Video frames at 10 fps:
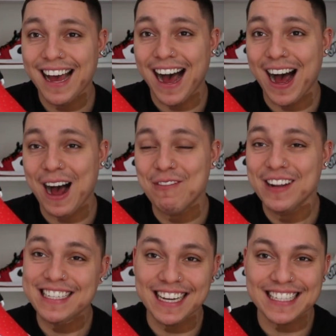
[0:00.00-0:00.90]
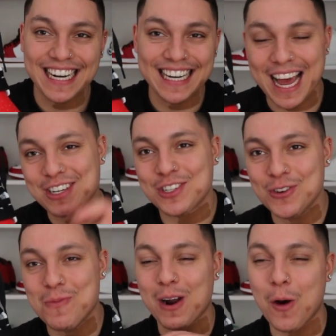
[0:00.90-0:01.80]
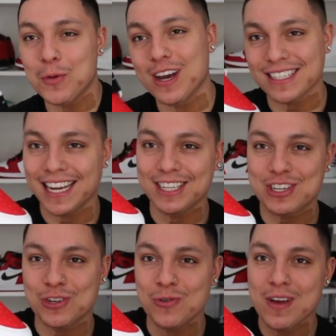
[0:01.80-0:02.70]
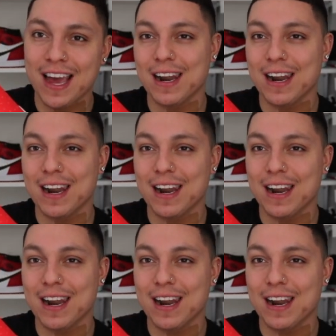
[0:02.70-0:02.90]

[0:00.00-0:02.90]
um, let's get into the next shoe. But I hope you guys like the shoe, and